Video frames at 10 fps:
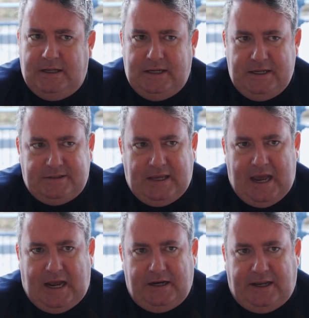It is,
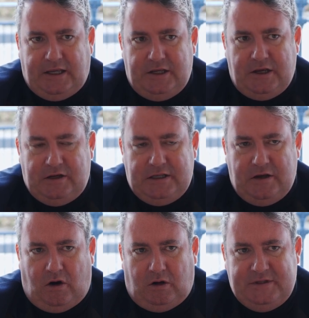yeah. And like, you
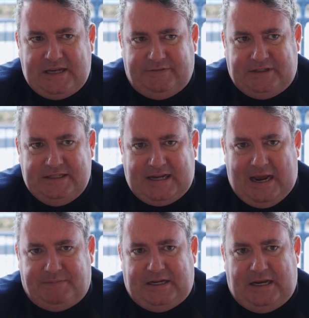always have to
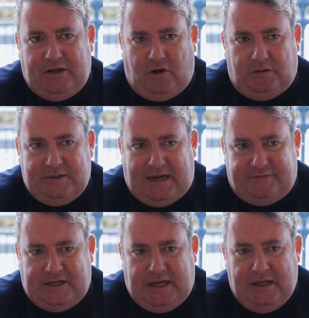adapt, and you always
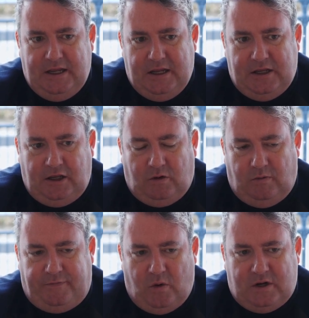have to
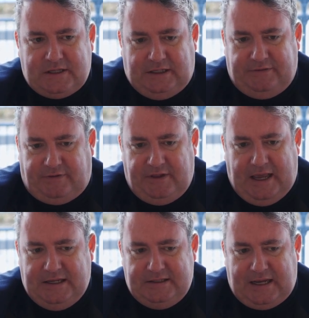focus on different
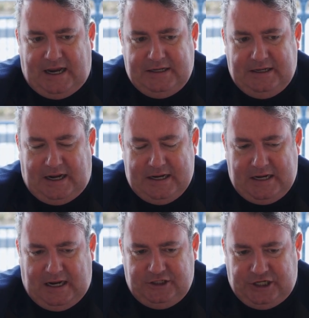things
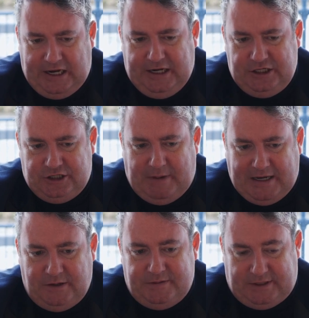and change
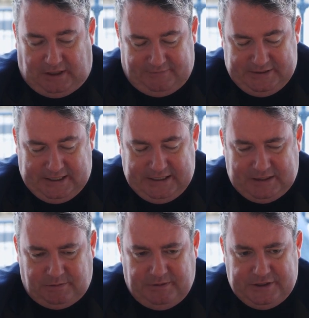menus. Obviously,
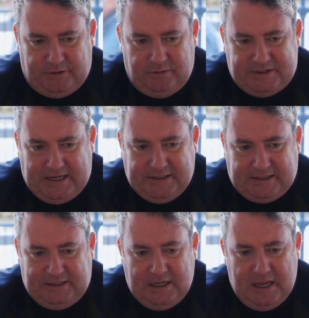that's what we do,
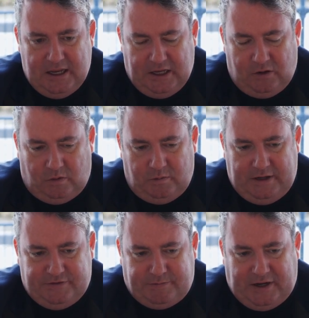seasonal. We
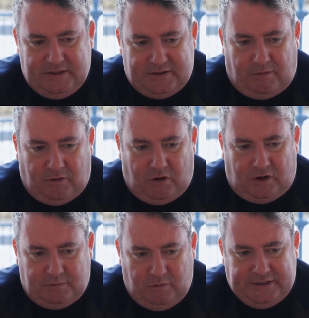have spring, summer,
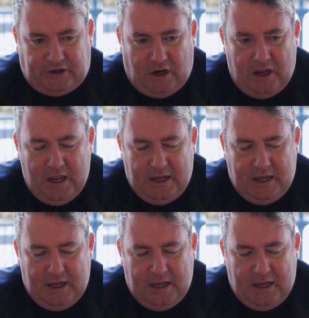autumn, winter.